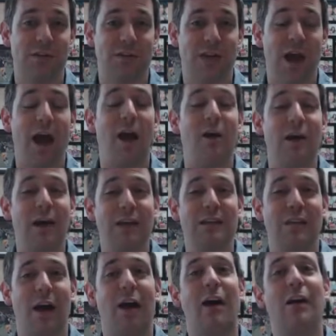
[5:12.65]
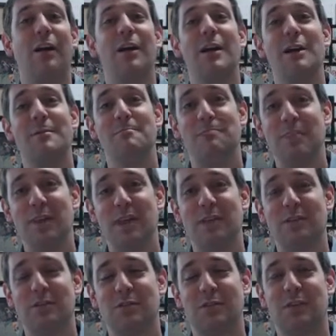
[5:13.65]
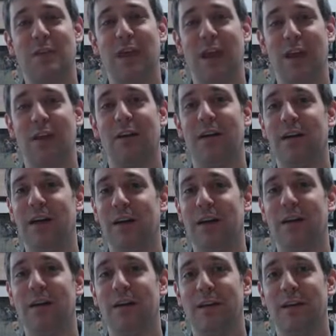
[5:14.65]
How has our ministry area